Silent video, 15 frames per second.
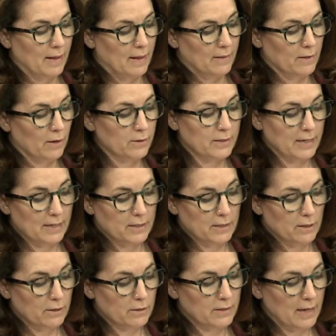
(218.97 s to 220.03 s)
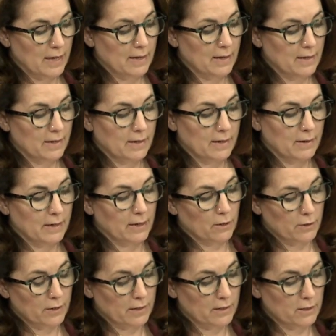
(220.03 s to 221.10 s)
those NGOs,
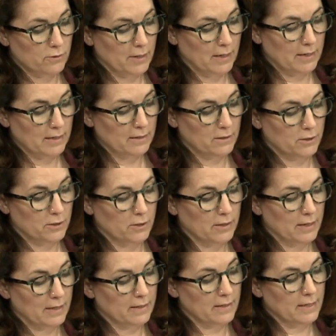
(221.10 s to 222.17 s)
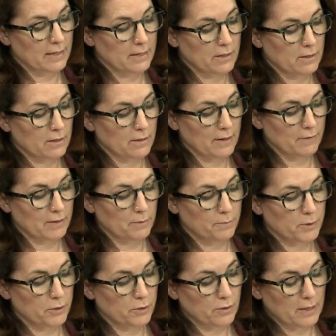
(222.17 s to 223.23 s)
including the Australia Institute and the EDO, having to
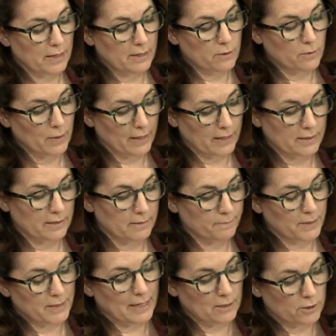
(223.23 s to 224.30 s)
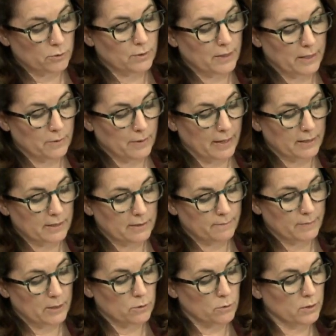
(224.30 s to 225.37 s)
pursue potential legal action,
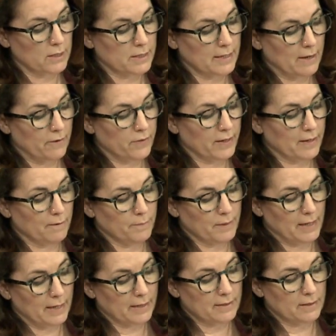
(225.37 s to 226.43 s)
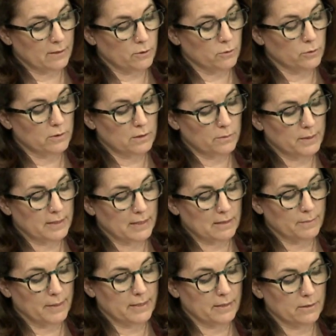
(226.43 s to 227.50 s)
in order to have the government act in accordance with
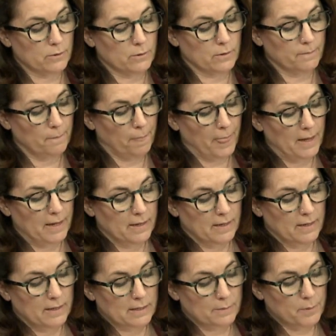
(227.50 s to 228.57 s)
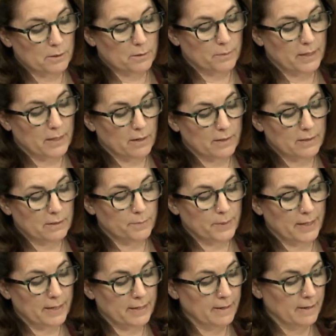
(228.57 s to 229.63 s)
Tasmanian law. It's possibly going to
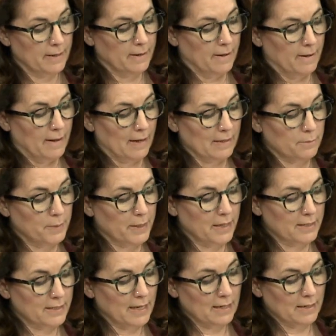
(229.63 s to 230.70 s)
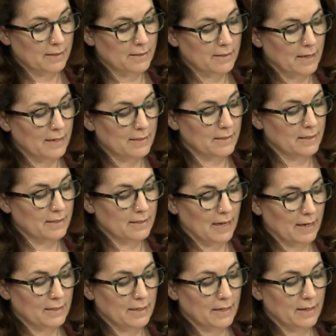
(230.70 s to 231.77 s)
be as big a challenge as it is
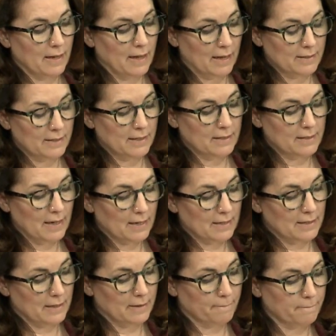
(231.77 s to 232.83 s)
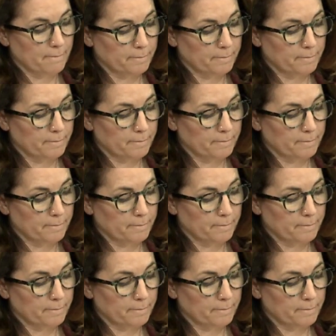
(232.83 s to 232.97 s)
acting